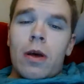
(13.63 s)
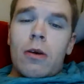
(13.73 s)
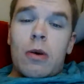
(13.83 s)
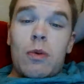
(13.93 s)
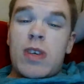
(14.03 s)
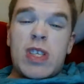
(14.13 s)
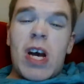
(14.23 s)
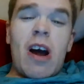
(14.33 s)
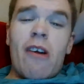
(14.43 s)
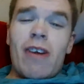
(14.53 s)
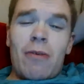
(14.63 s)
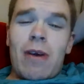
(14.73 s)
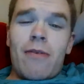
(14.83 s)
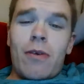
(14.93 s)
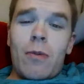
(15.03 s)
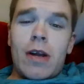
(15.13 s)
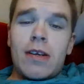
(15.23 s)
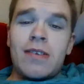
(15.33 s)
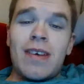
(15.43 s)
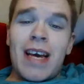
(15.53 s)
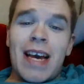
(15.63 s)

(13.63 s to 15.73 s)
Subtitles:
or retiring, whatever the word is,